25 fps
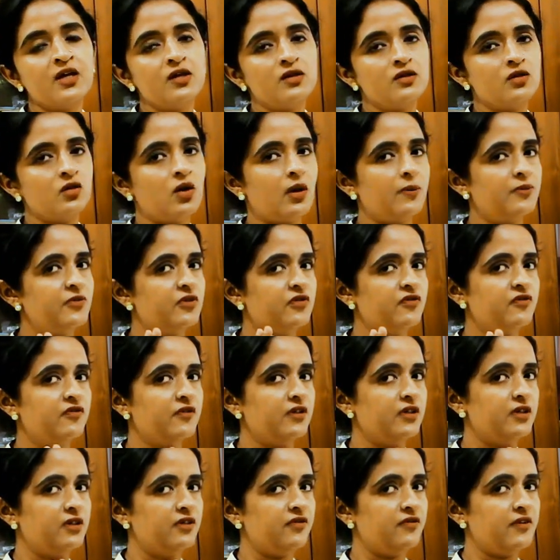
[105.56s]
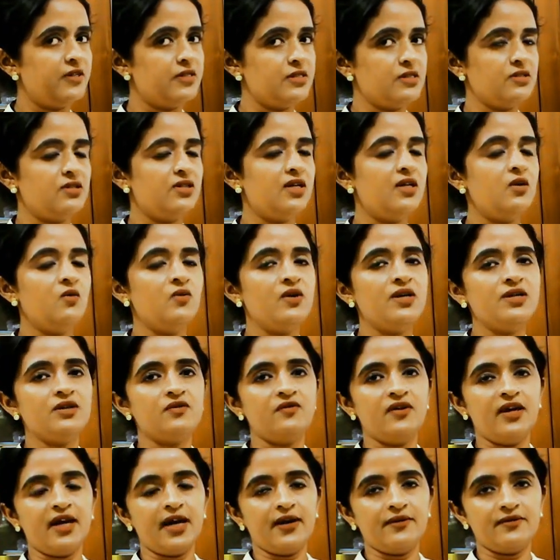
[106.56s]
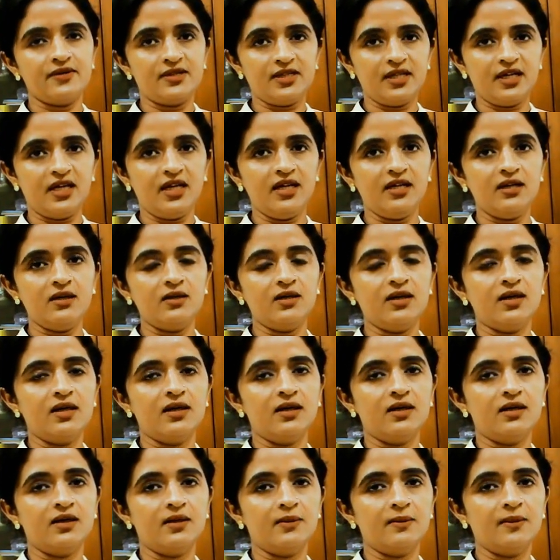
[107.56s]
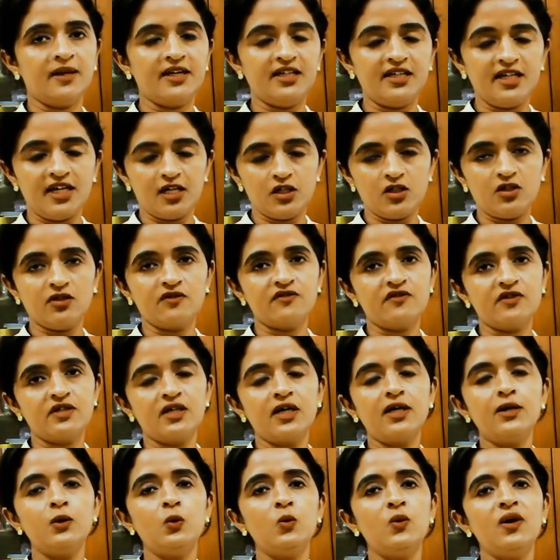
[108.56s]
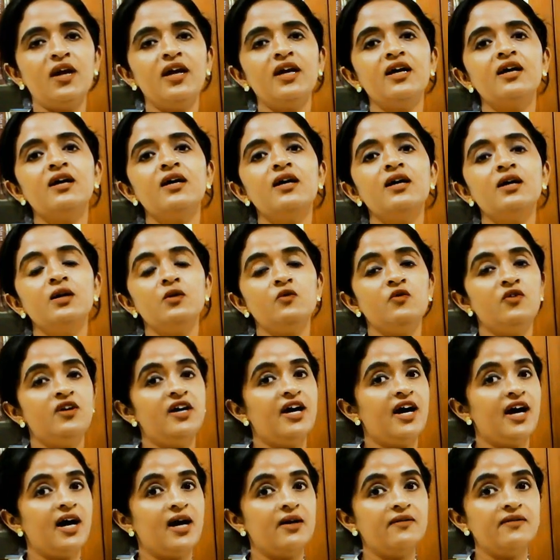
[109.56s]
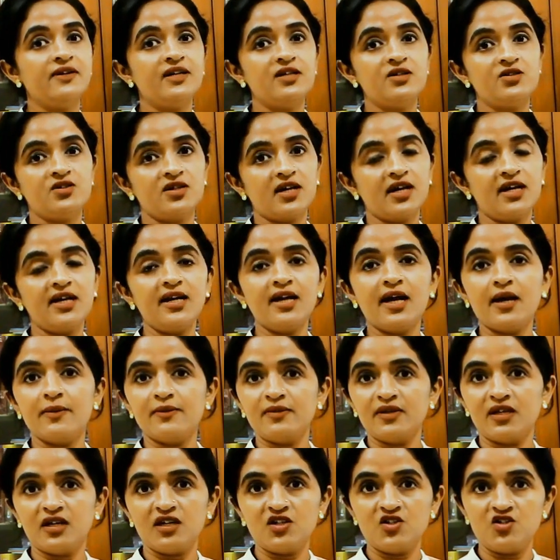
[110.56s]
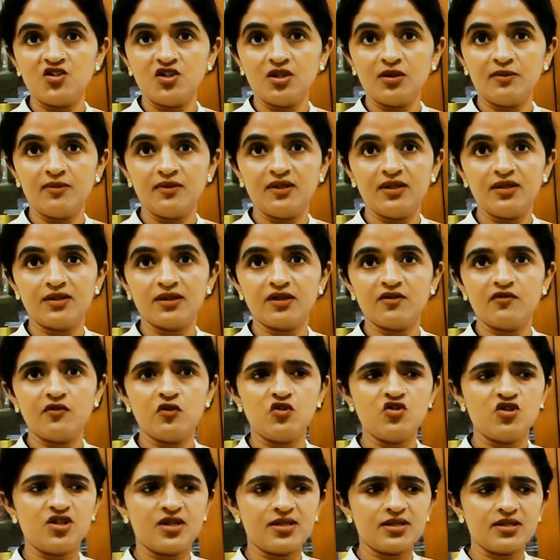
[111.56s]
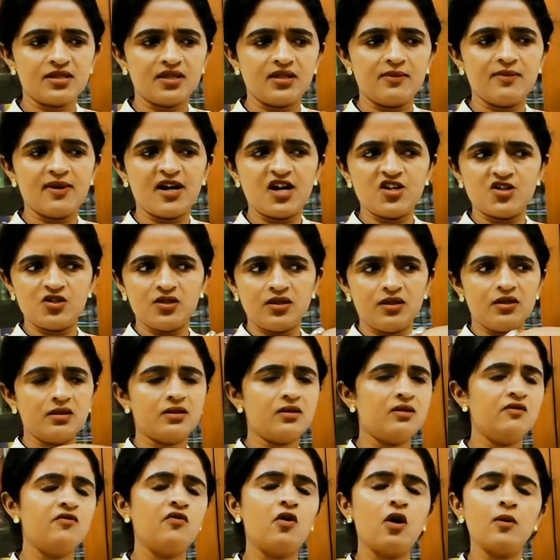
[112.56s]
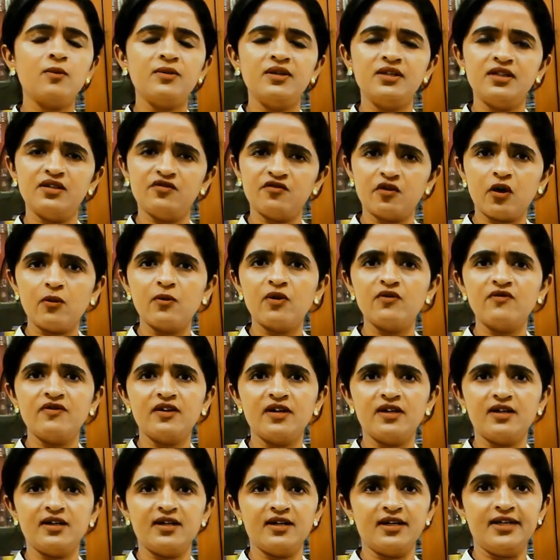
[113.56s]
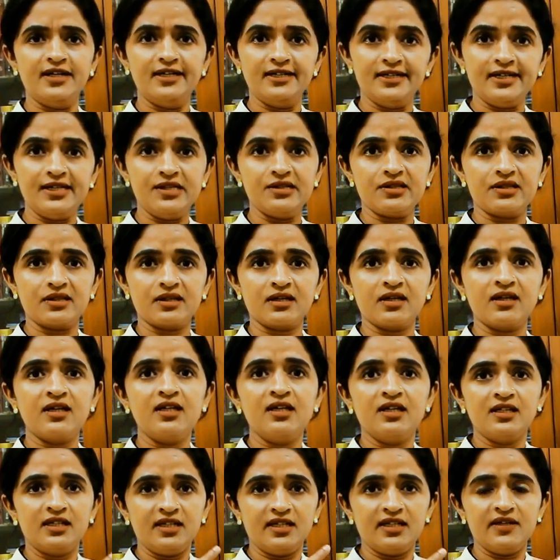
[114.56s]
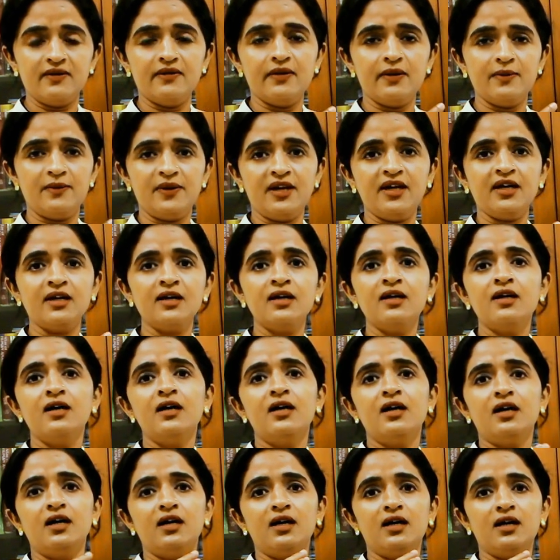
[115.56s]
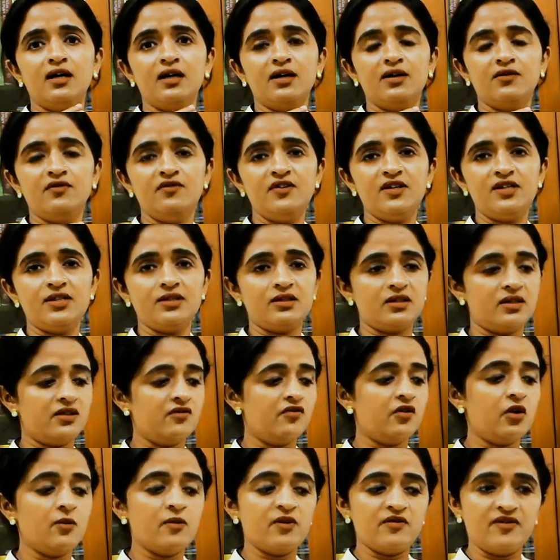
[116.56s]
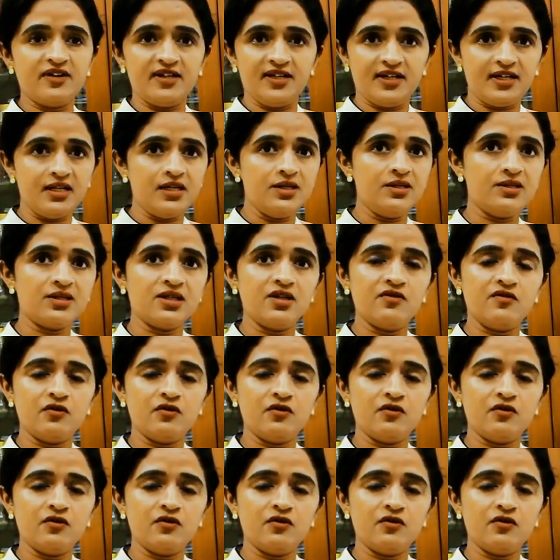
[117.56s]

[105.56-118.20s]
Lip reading: So up to first 3 weeks we have seen, by the end of 3rd week we have a trilaminar germ disc. If you just imagine, it is in the form of a disc, the developing fetus in the form of a disc.